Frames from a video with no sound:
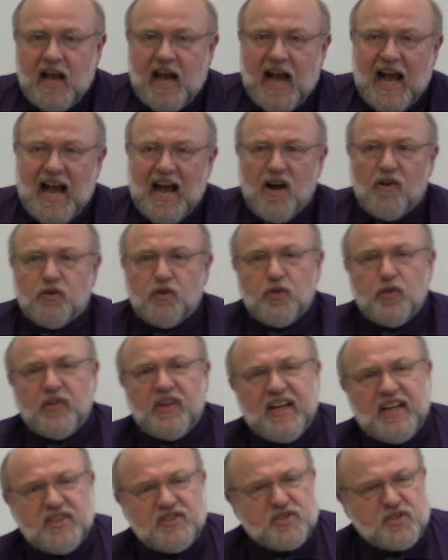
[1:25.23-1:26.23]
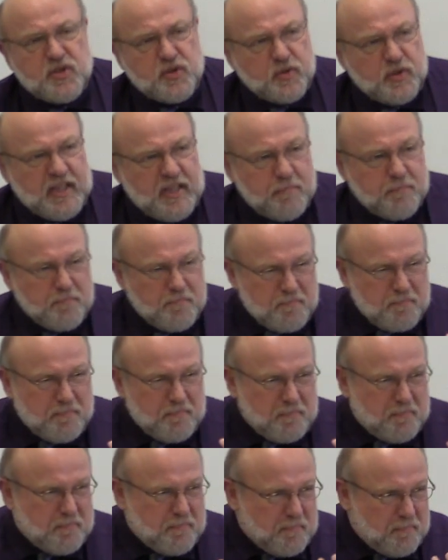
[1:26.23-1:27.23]
how do these 3
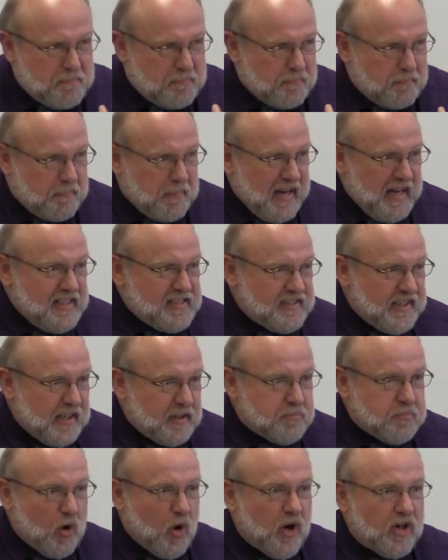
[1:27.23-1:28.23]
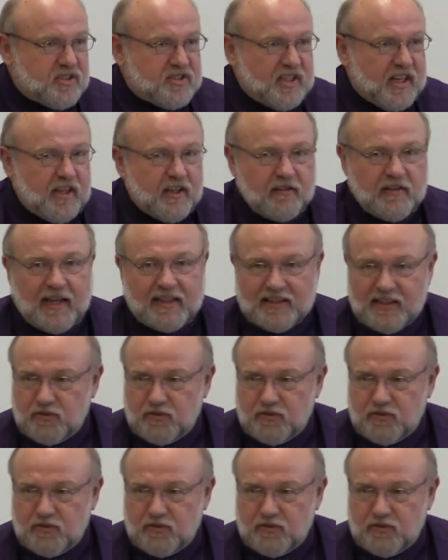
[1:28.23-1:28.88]
basic parts interact?